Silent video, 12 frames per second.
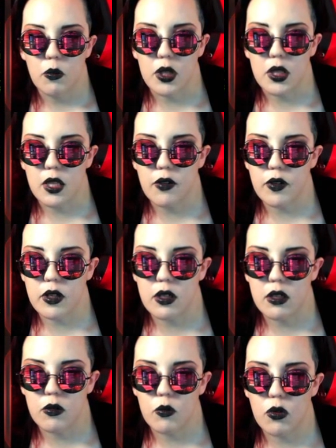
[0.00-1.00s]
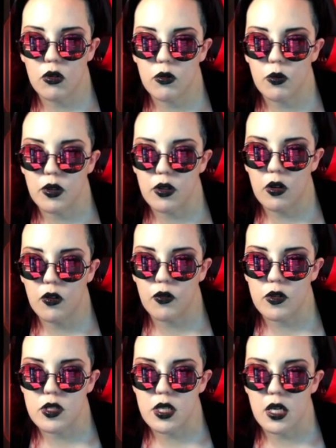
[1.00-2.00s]
We live in a world with we're
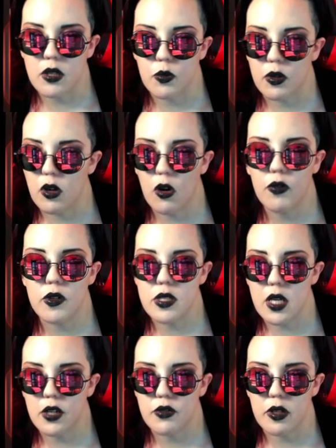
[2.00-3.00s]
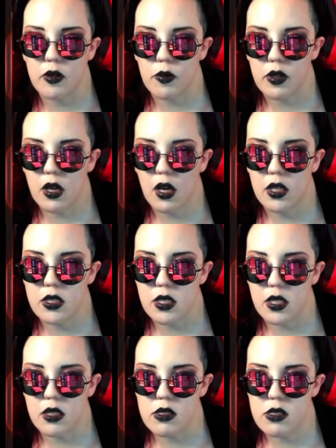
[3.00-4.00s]
oversaturated with
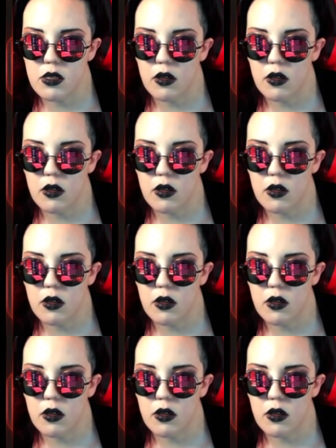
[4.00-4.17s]
content,